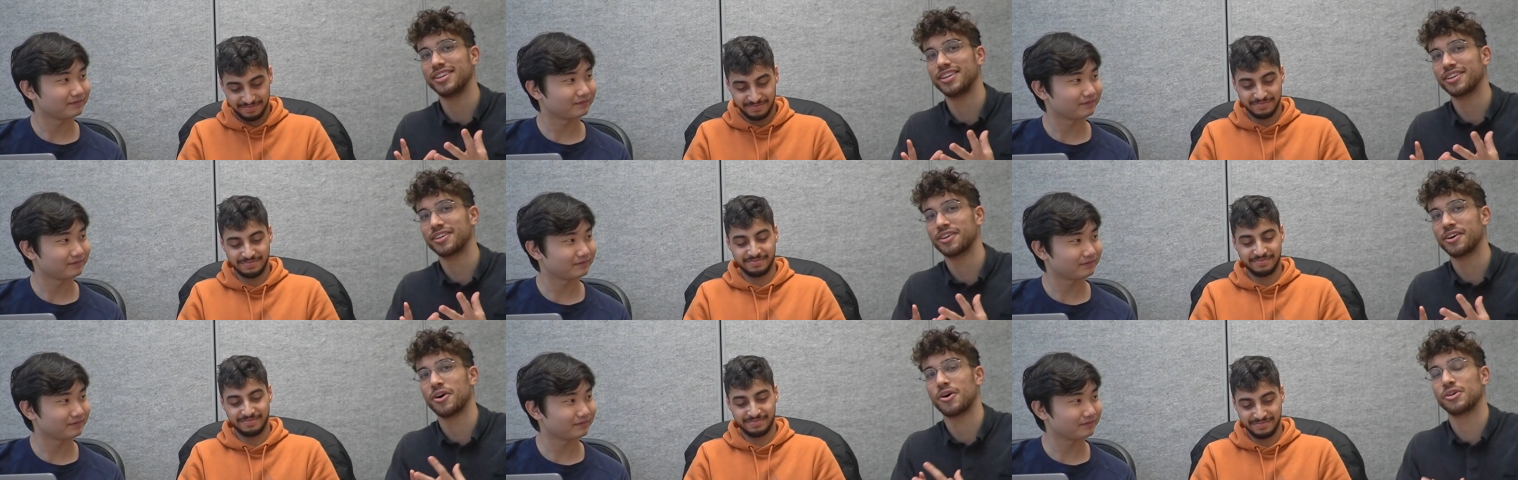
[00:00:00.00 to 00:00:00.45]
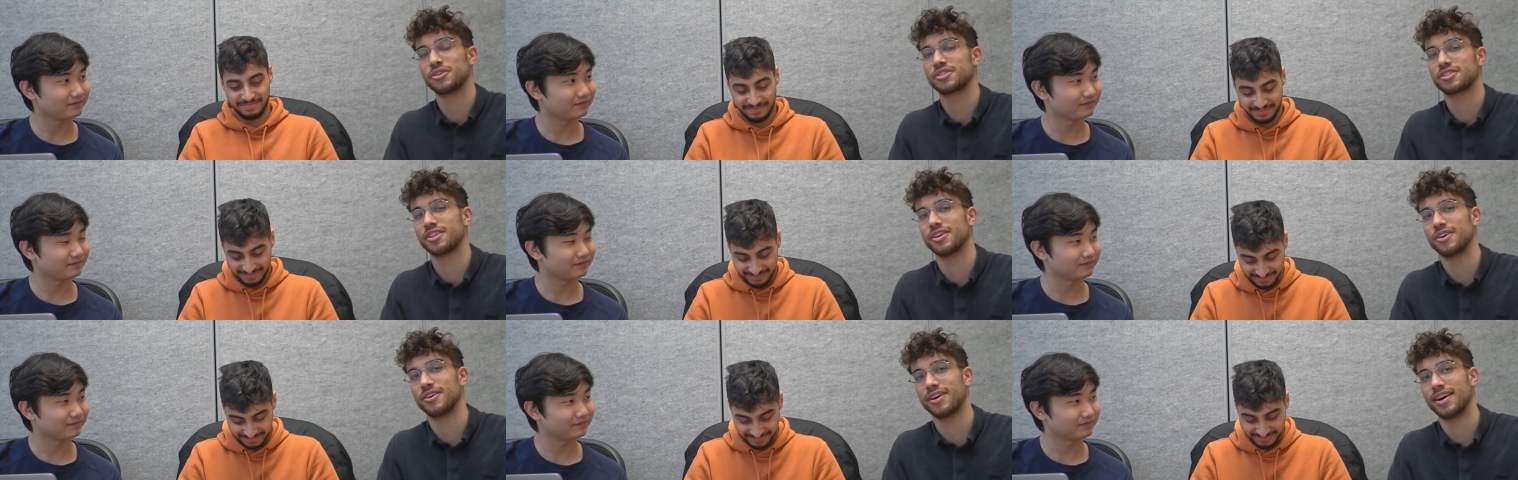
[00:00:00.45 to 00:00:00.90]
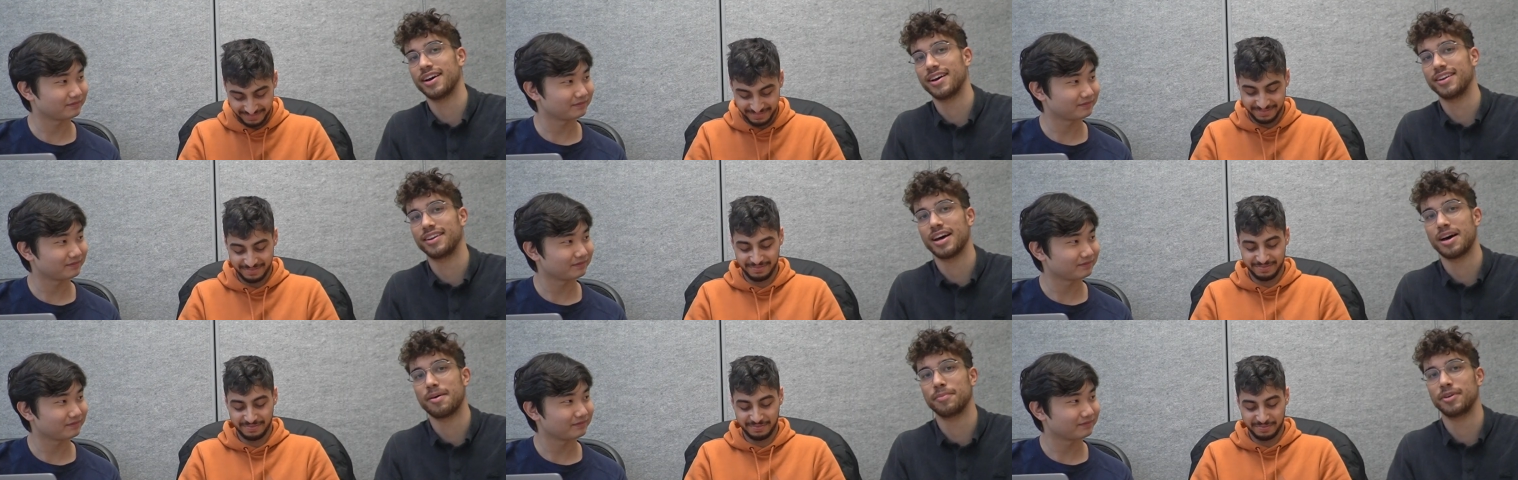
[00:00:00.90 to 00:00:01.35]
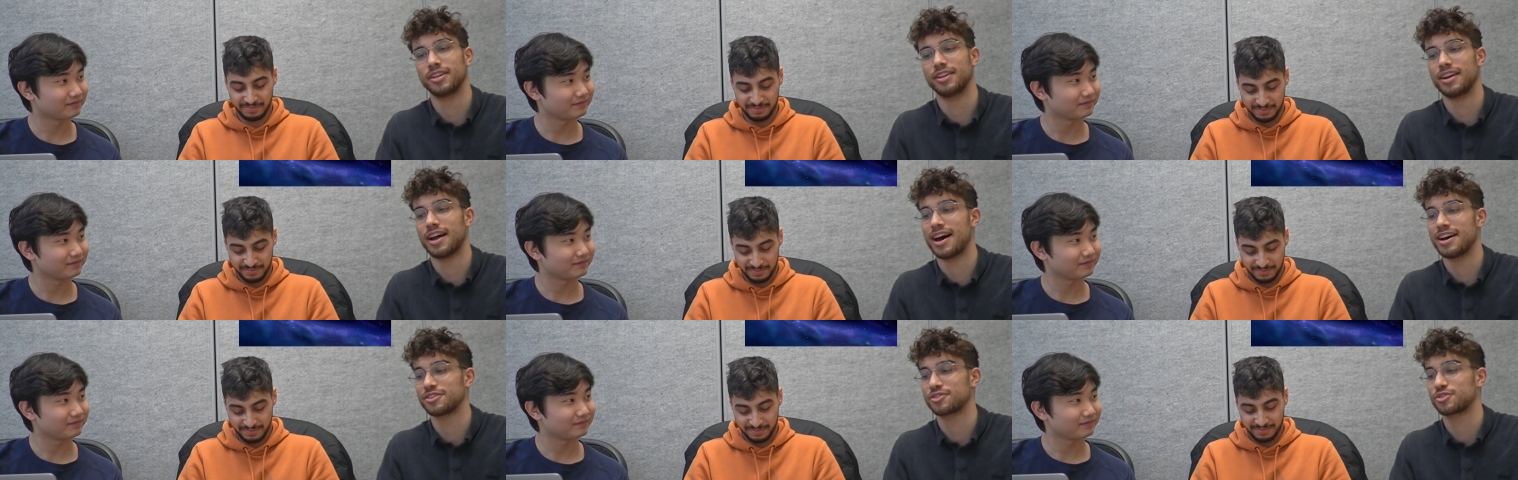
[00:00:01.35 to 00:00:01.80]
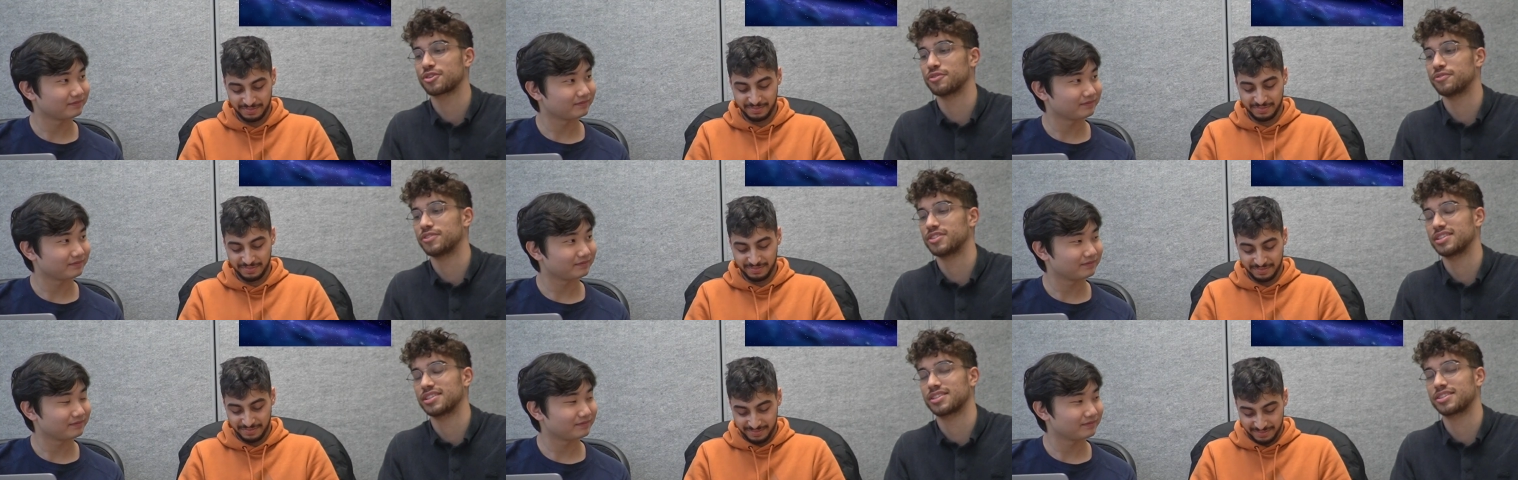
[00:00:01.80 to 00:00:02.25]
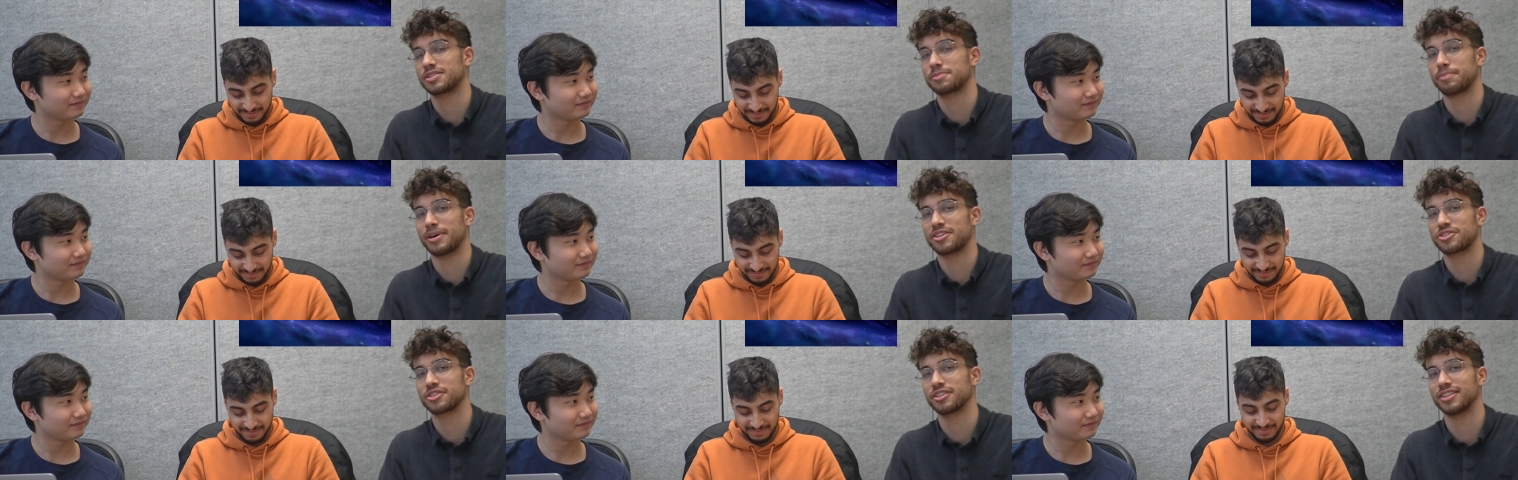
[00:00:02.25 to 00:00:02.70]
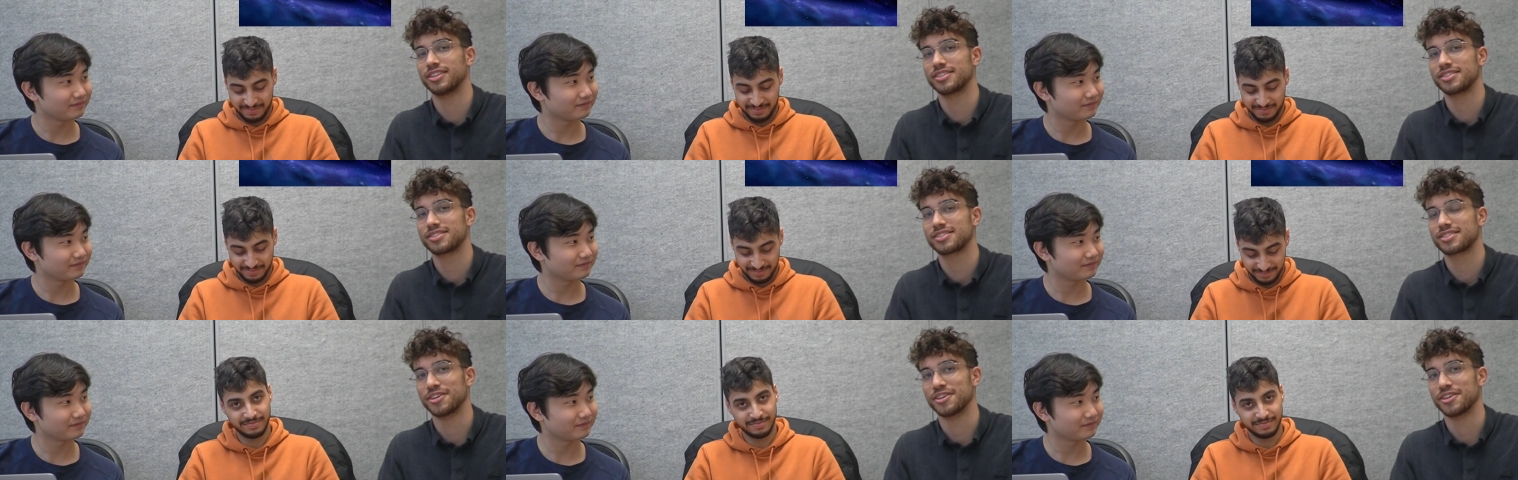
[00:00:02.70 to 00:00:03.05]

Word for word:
Speaker 1: year also, and I'm an astrophysics specialist,